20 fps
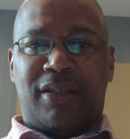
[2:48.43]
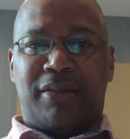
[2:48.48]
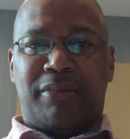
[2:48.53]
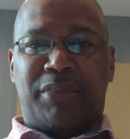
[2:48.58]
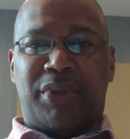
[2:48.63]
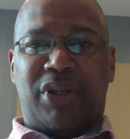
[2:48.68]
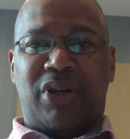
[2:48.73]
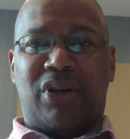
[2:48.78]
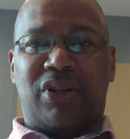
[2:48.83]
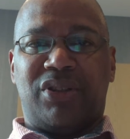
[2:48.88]

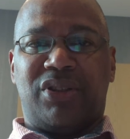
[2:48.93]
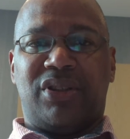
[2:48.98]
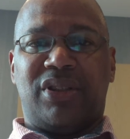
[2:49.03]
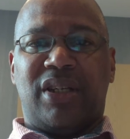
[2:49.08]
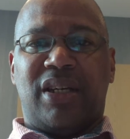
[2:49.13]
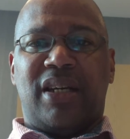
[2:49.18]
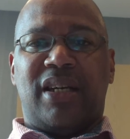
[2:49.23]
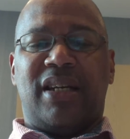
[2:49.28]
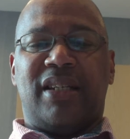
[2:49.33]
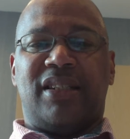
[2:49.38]
because
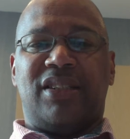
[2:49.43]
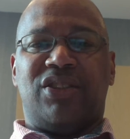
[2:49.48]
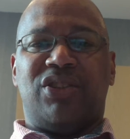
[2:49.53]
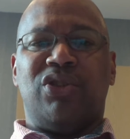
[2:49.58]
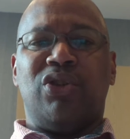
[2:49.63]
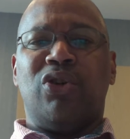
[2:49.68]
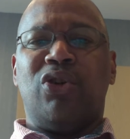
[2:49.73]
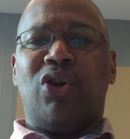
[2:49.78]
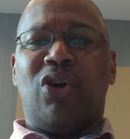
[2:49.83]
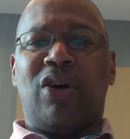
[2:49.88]
it
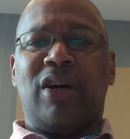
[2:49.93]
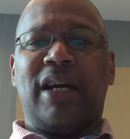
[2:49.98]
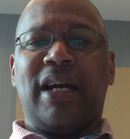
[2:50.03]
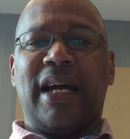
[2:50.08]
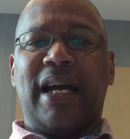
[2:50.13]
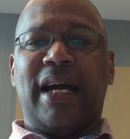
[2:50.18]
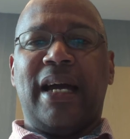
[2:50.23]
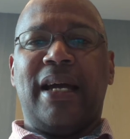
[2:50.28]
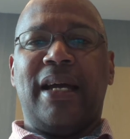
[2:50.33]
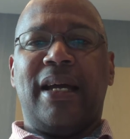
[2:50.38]
is no
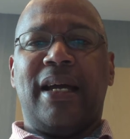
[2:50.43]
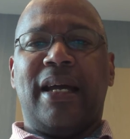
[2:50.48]
longer